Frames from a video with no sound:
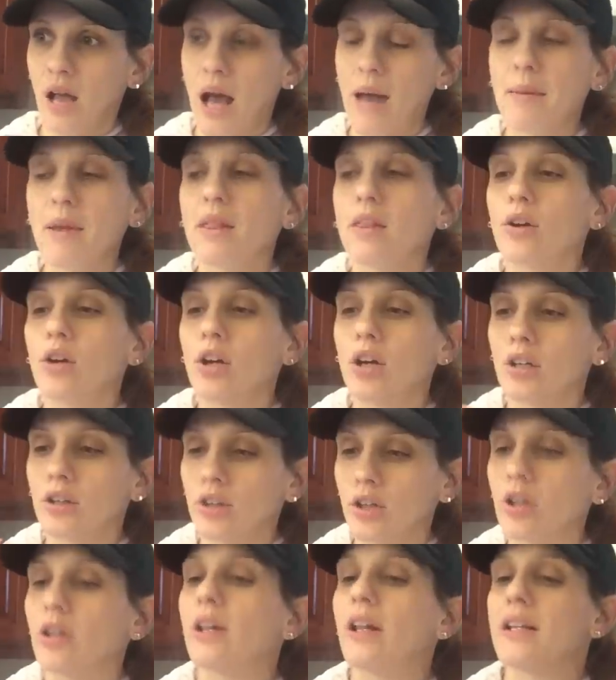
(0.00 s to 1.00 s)
I mean, there are,
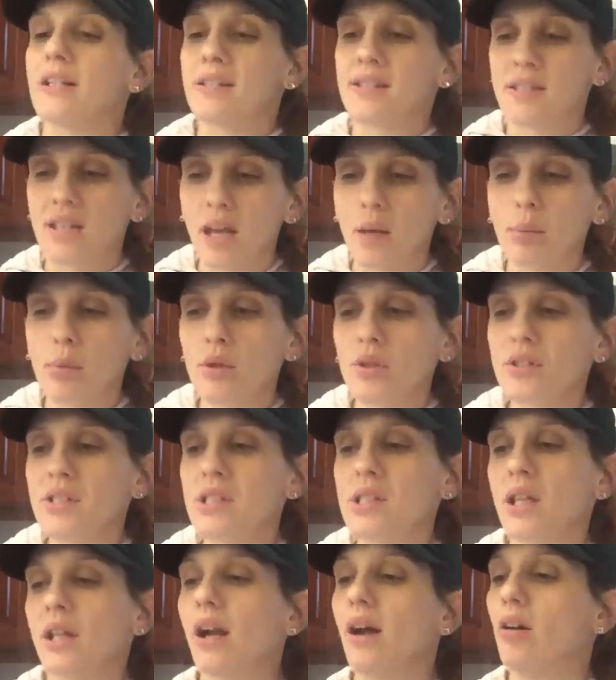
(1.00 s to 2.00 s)
there are like staples
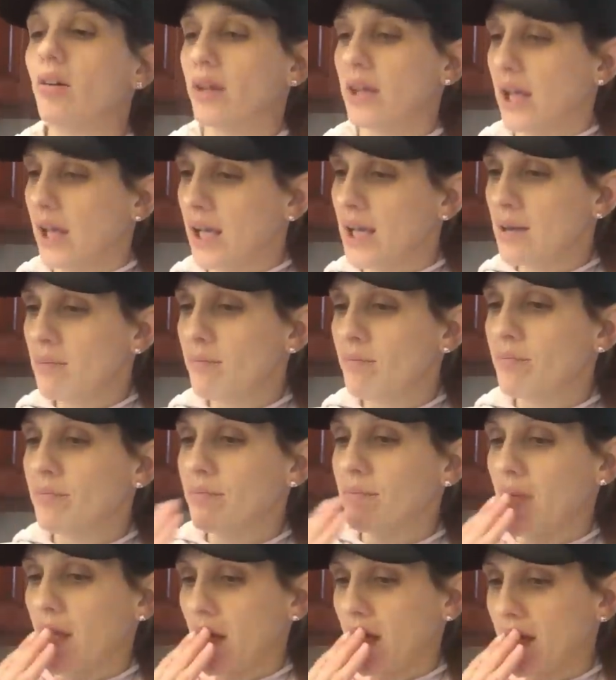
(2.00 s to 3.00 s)
that I'll get,
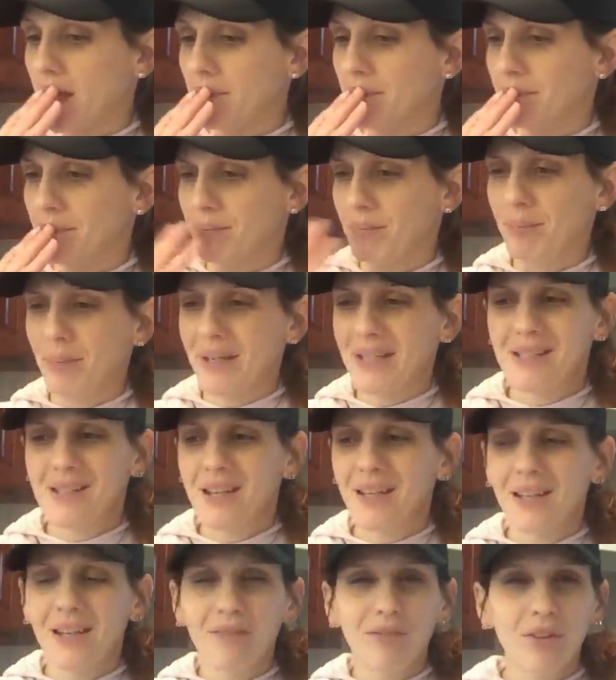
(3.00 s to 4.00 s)
um, but it's
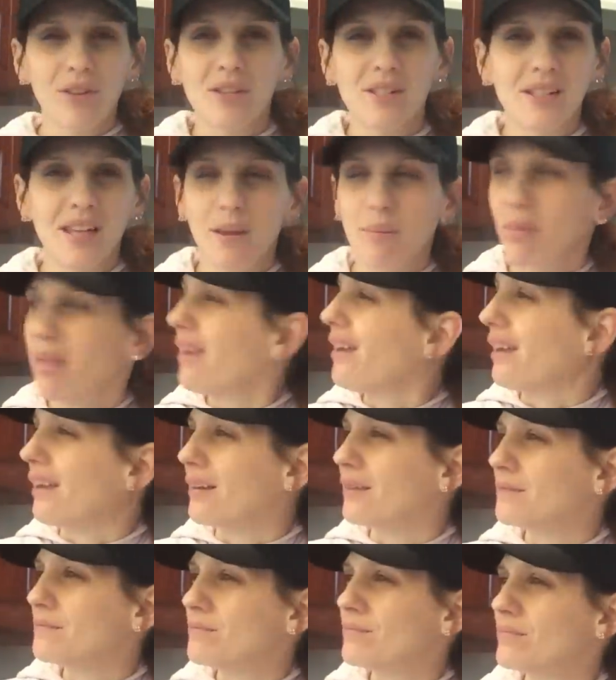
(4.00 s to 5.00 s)
like never the same thing.
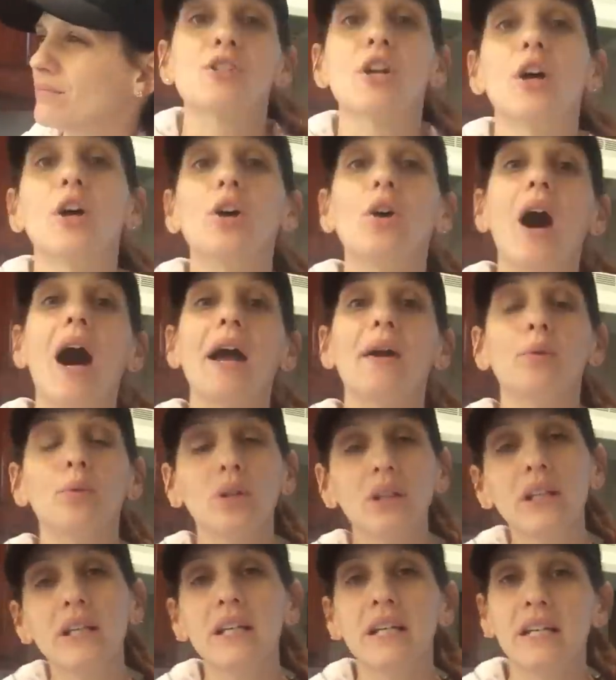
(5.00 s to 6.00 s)
So I
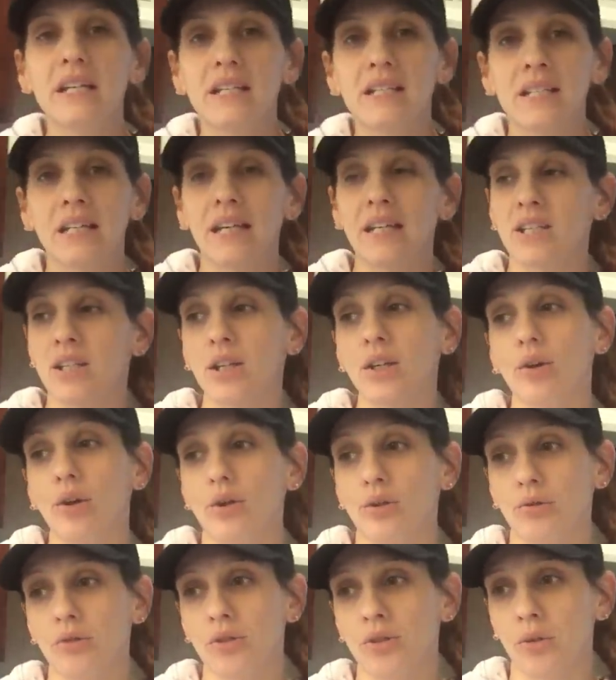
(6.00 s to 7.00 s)
really needed to get to the
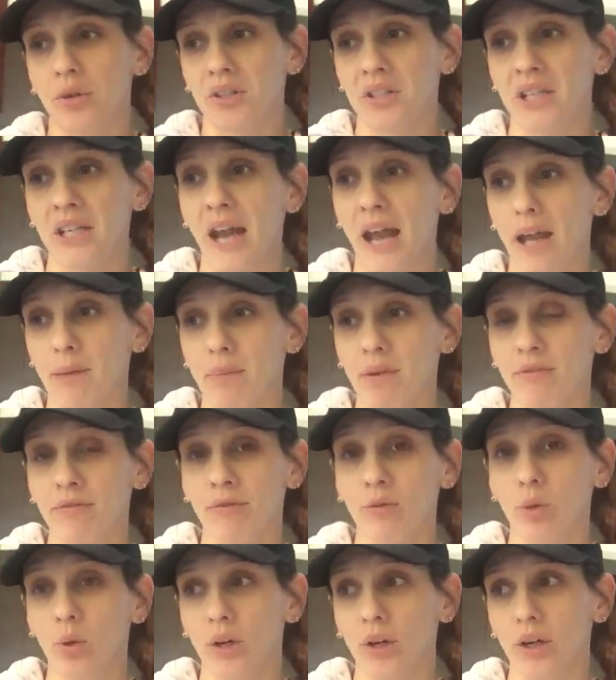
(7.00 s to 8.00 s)
grocery store today
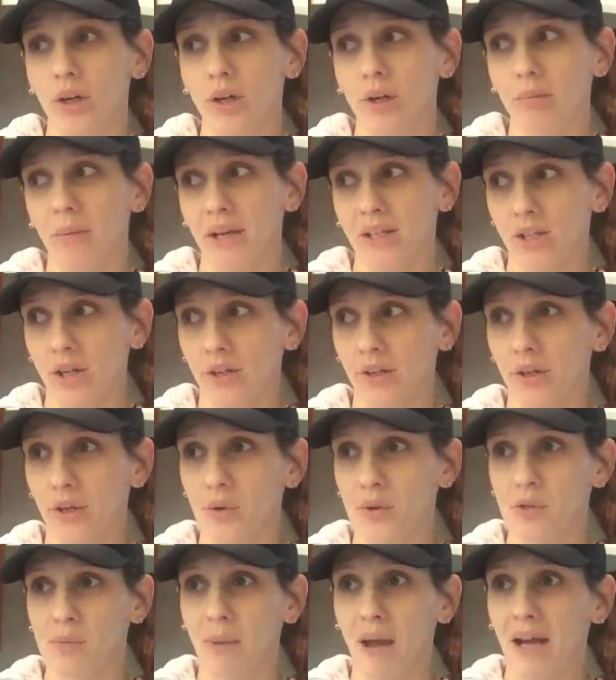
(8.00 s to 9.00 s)
before my daughter
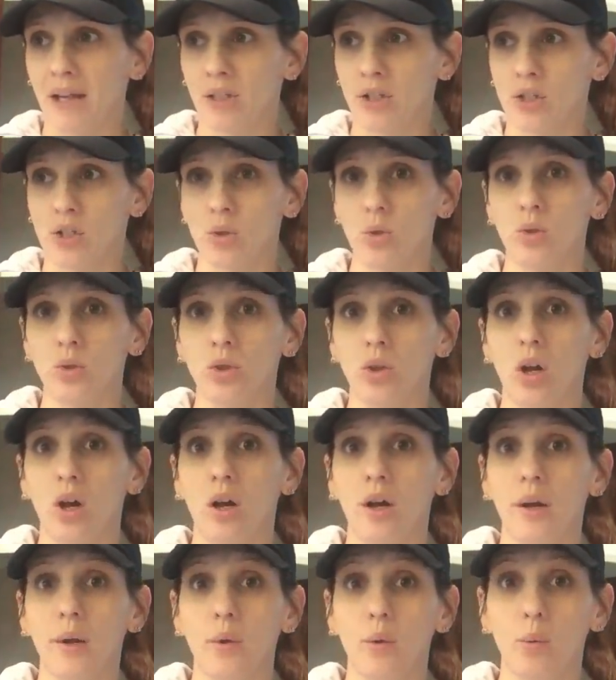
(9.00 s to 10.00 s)
goes back to school
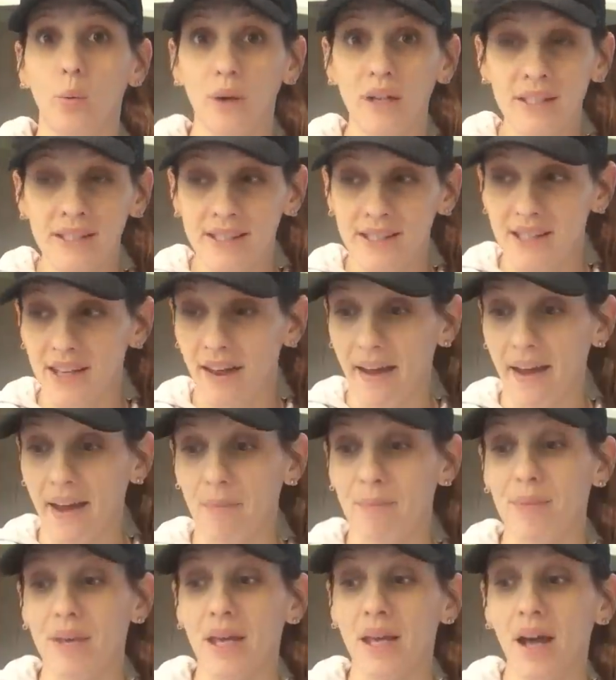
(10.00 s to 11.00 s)
on
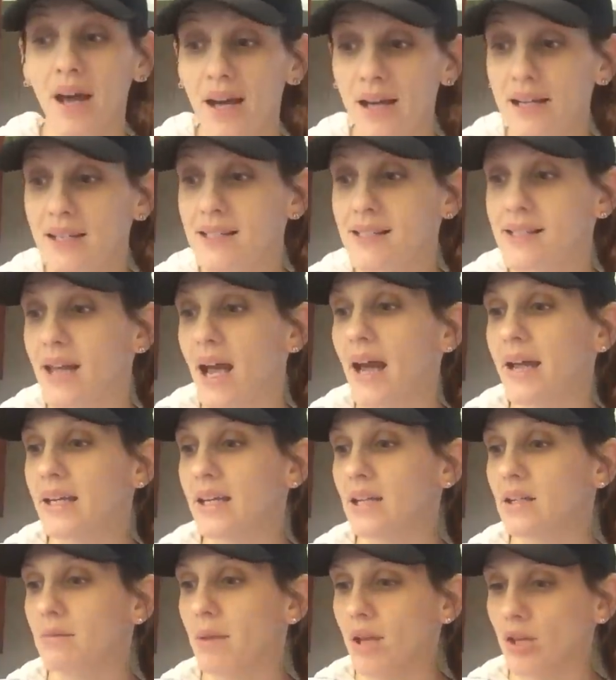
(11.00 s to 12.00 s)
Wednesday, because I
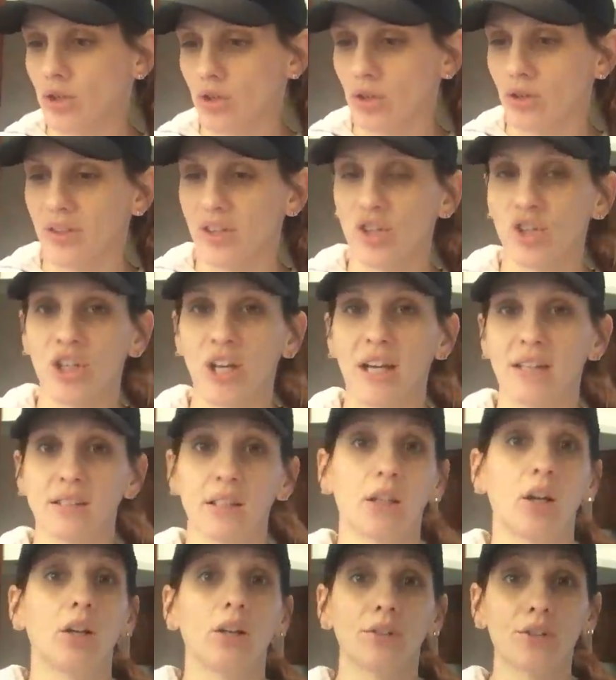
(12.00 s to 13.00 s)
need to make sure that she has
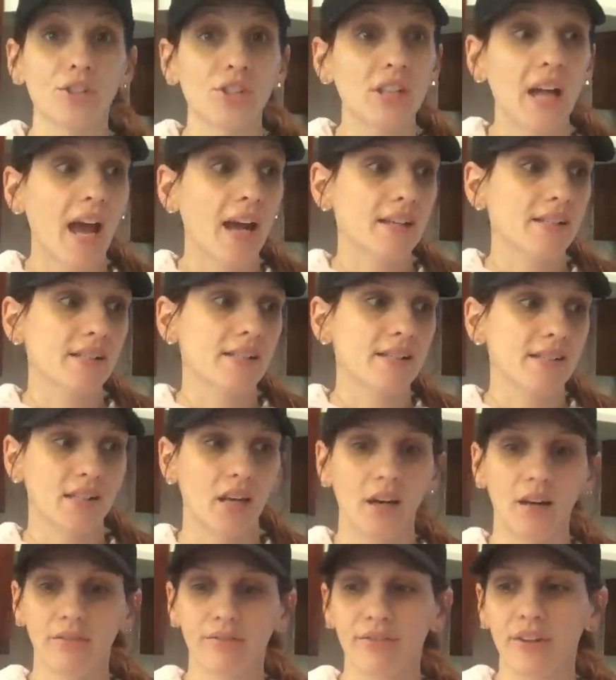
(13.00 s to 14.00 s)
like all her snacks and
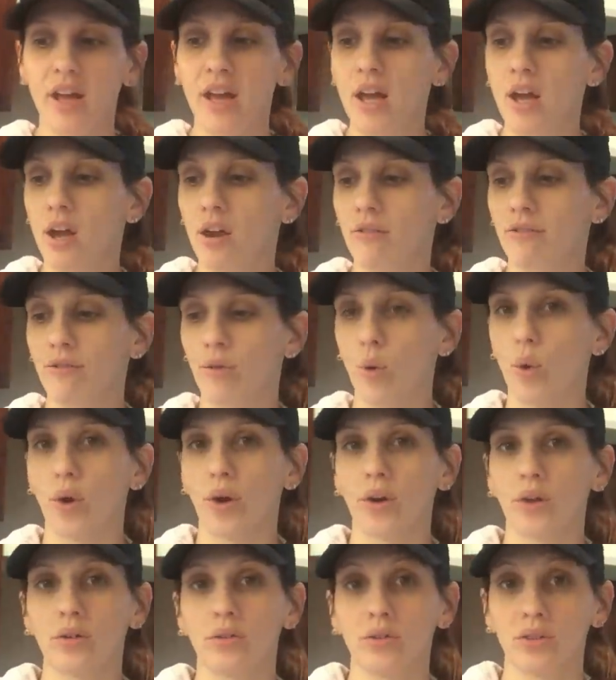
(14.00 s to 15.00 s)
stuff
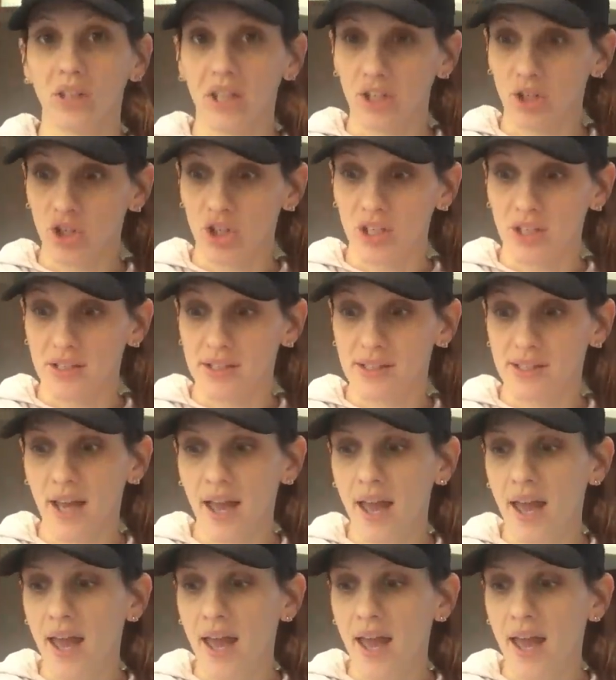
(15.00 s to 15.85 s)
for lunches.